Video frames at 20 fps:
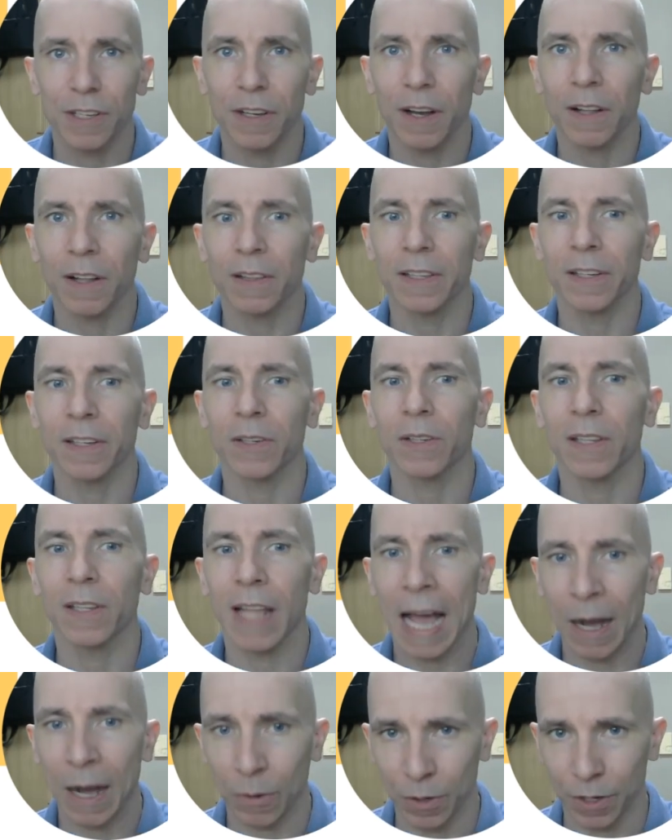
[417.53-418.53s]
a little
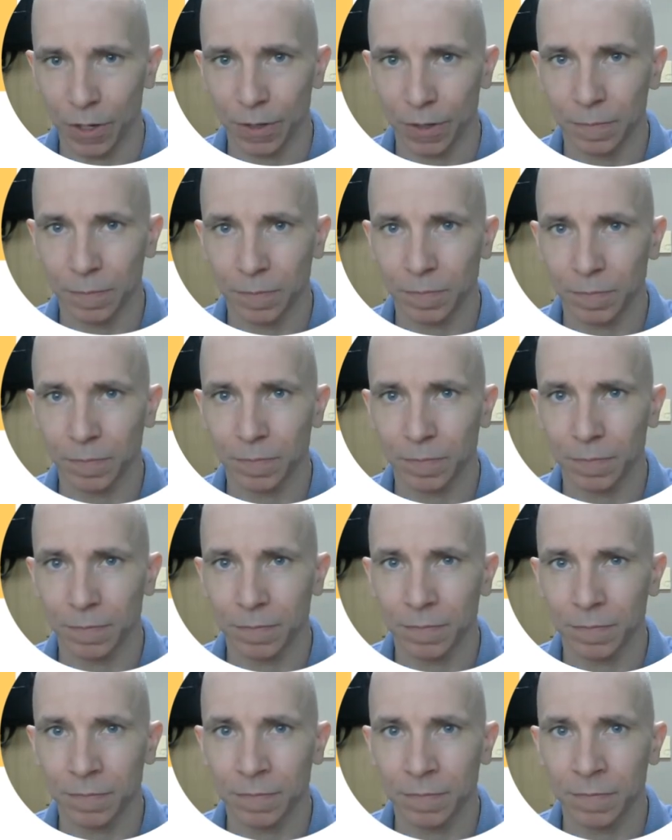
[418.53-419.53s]
louder.
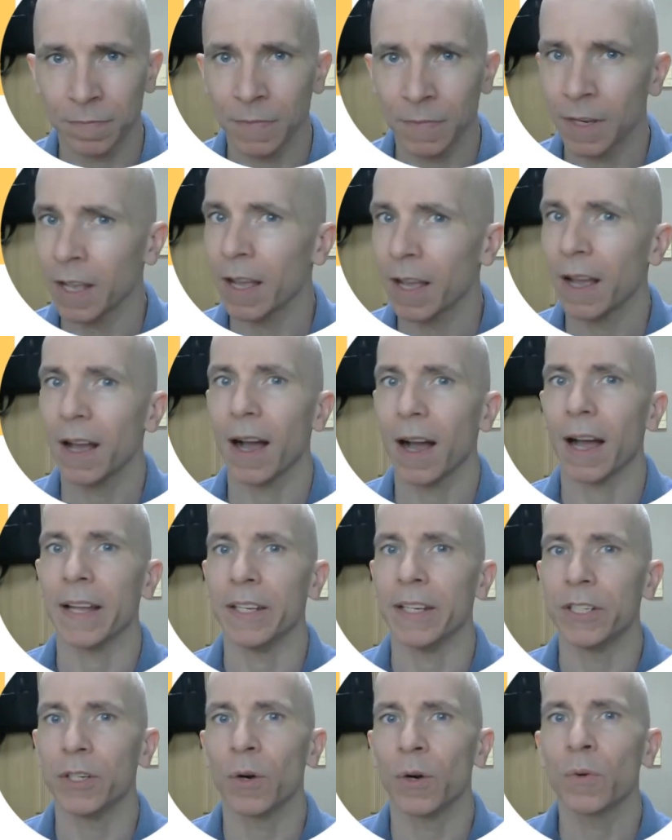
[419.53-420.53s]
I
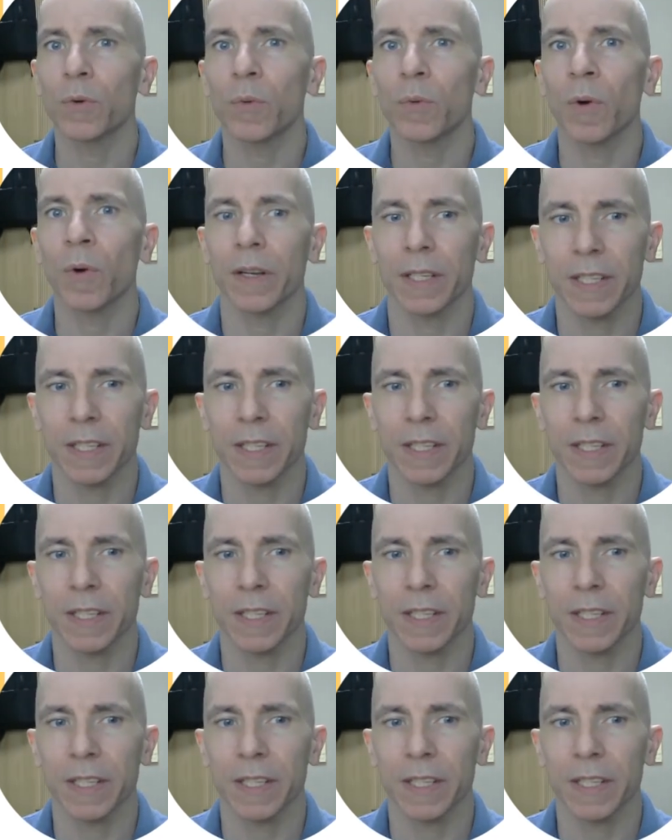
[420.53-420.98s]
don't want to